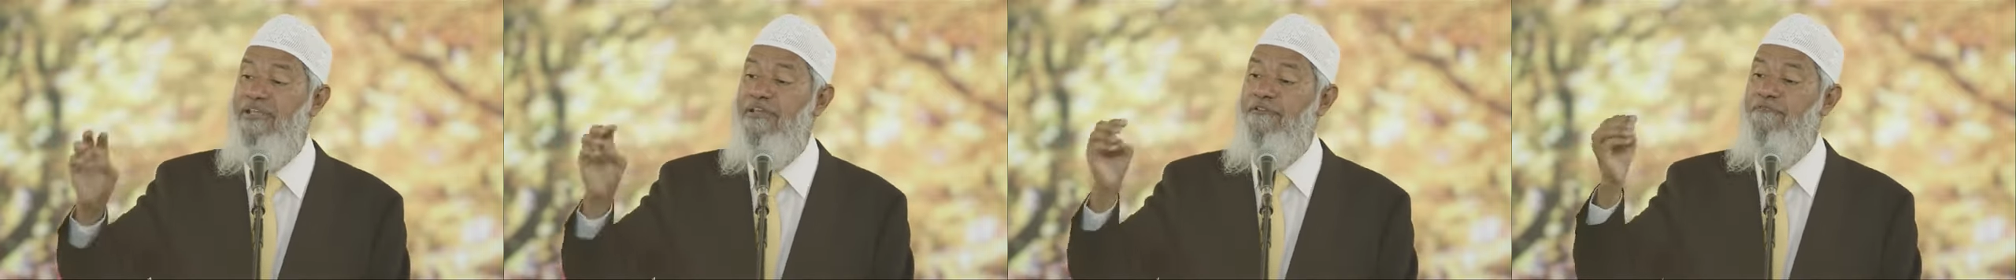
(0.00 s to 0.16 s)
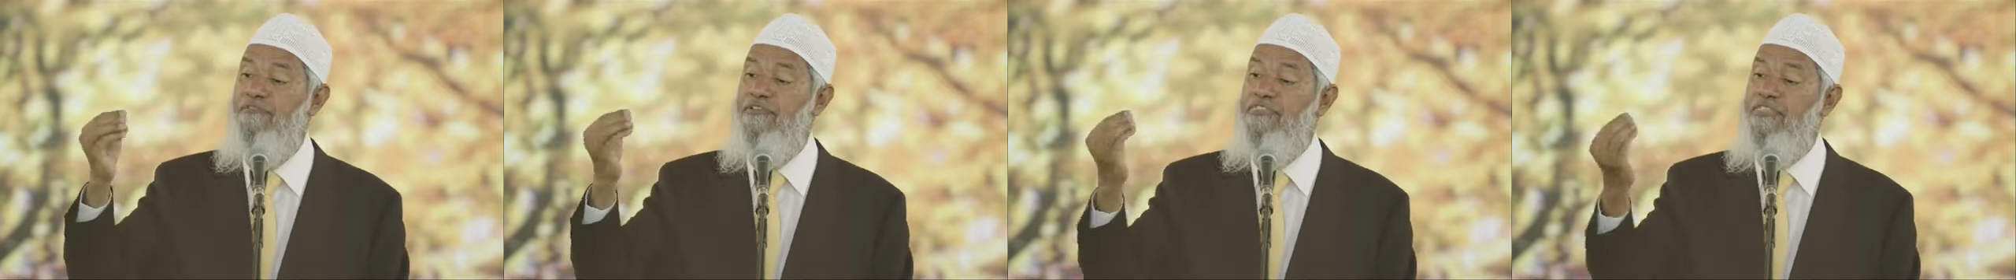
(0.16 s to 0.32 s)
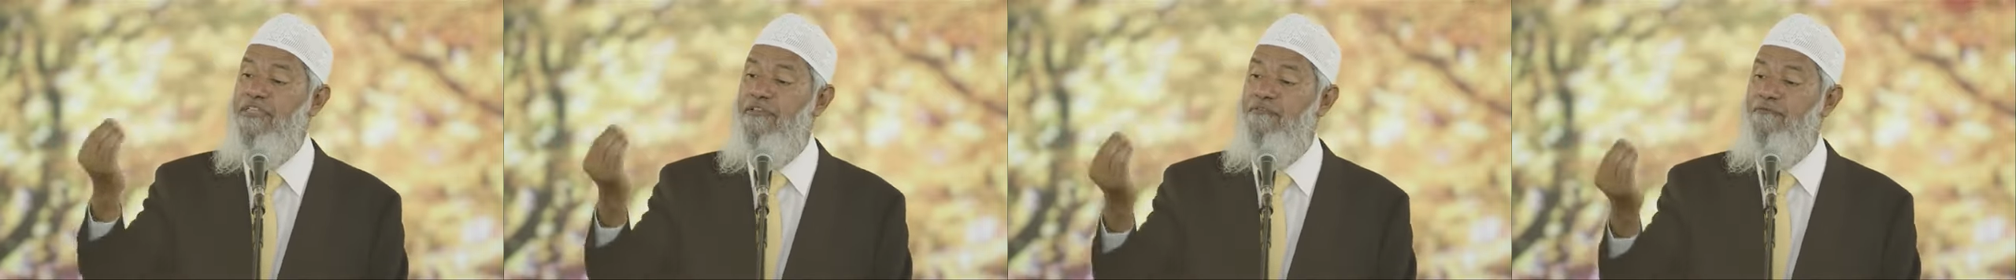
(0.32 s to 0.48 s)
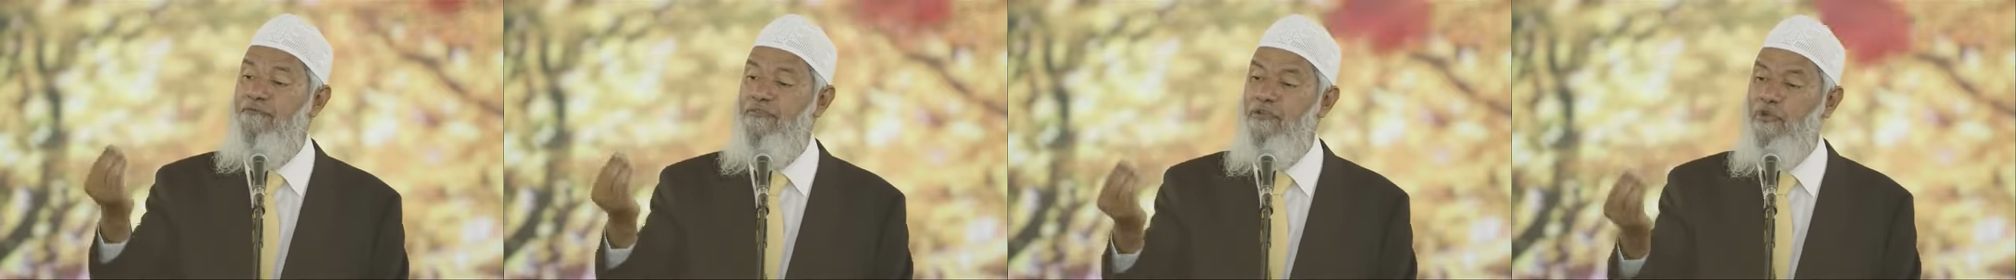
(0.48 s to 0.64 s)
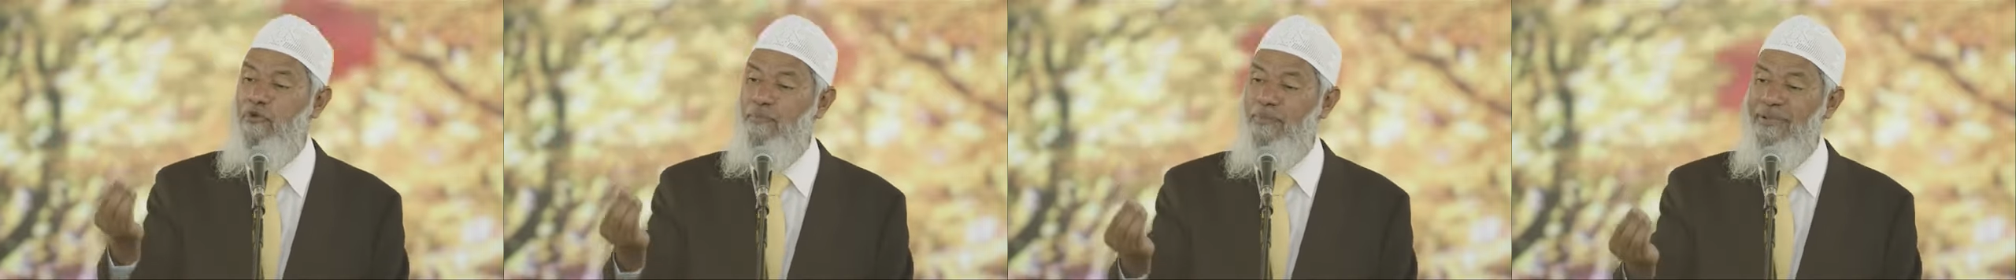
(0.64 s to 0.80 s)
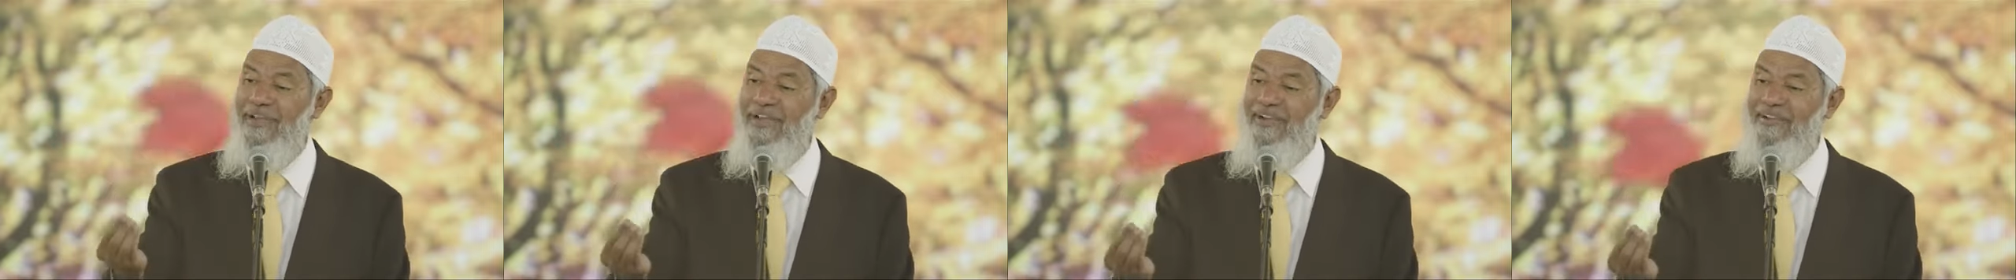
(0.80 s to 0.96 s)
Within
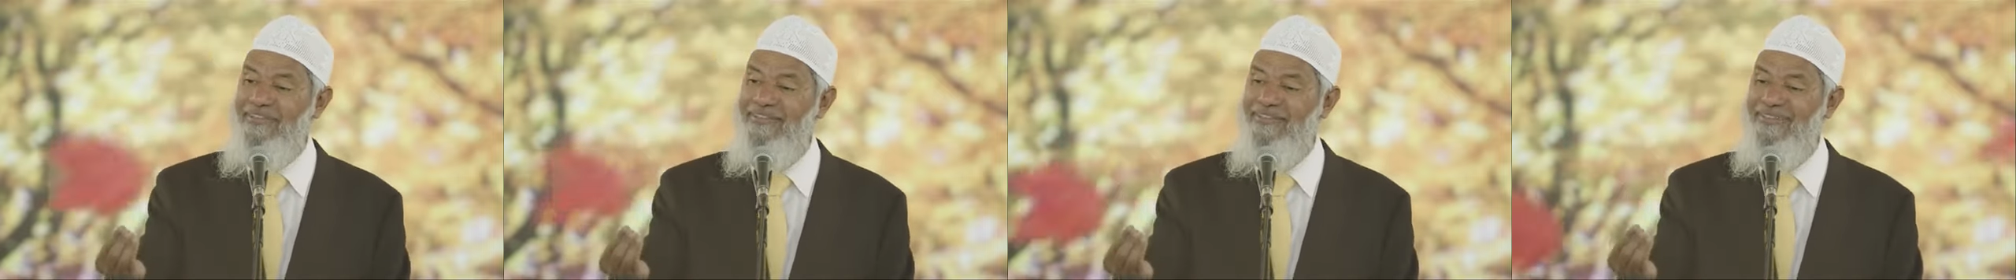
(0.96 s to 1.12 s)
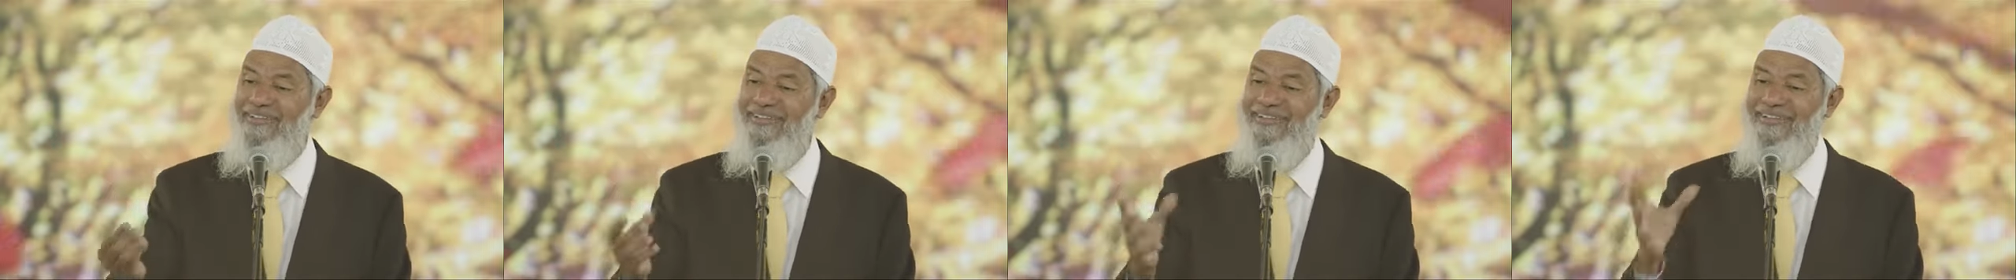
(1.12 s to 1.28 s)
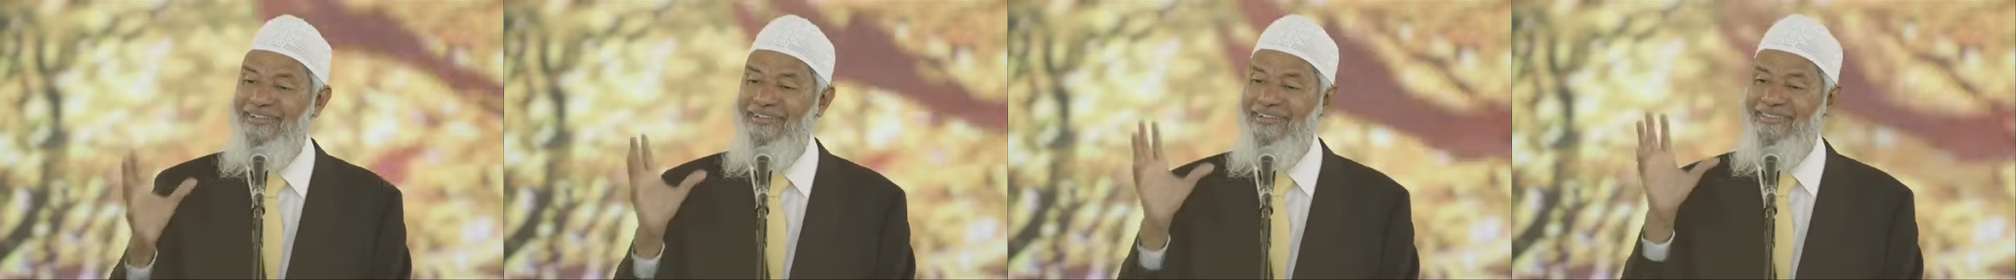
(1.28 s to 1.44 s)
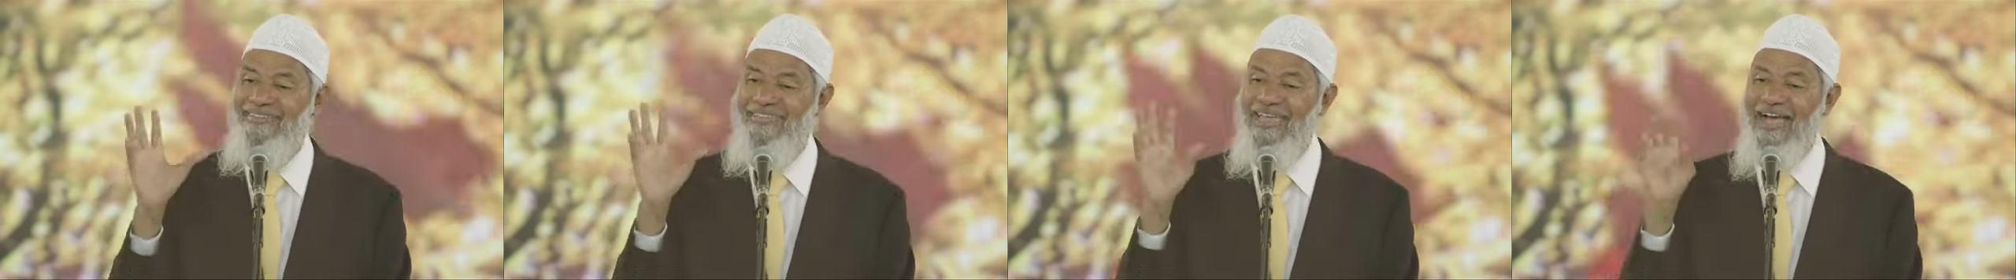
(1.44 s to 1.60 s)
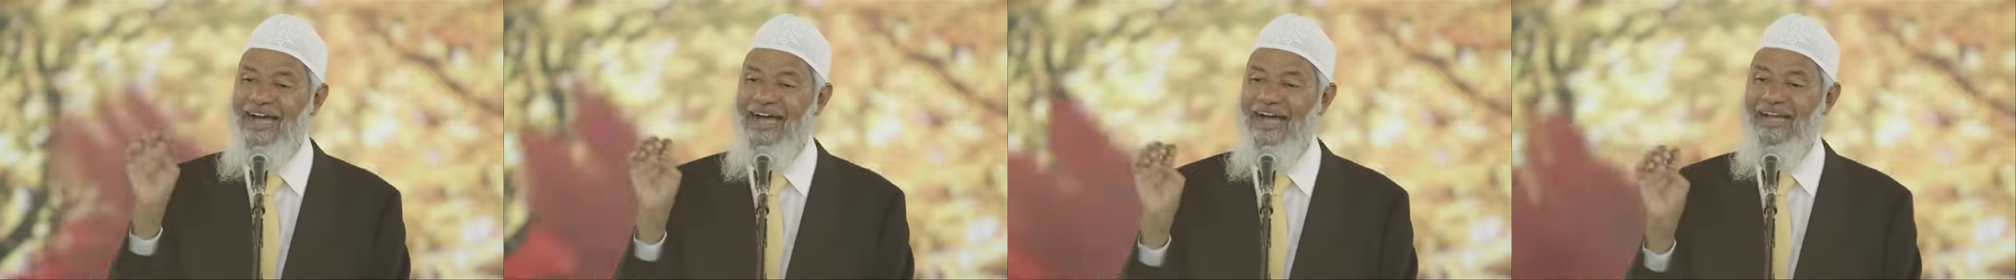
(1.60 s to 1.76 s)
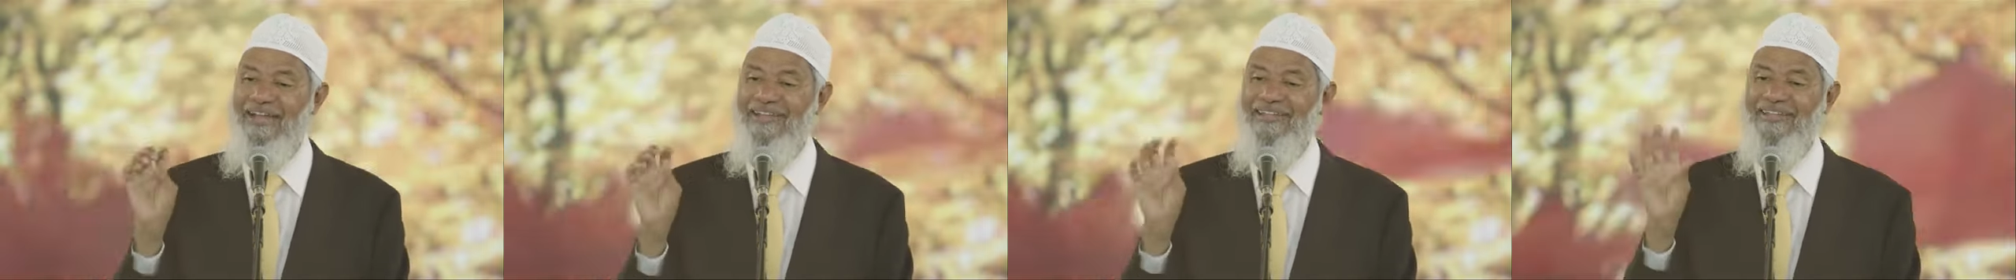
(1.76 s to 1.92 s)
few minutes, the
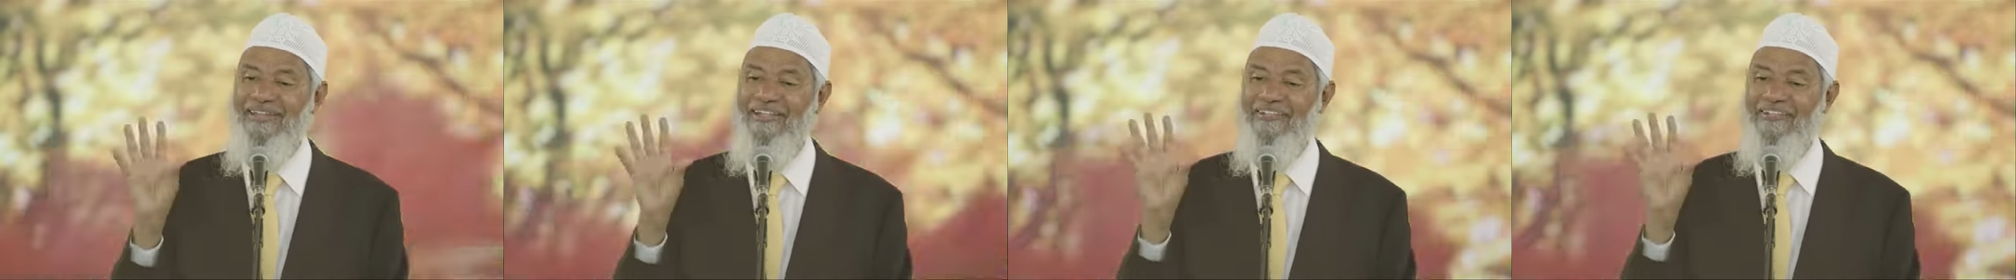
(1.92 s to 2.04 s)
heart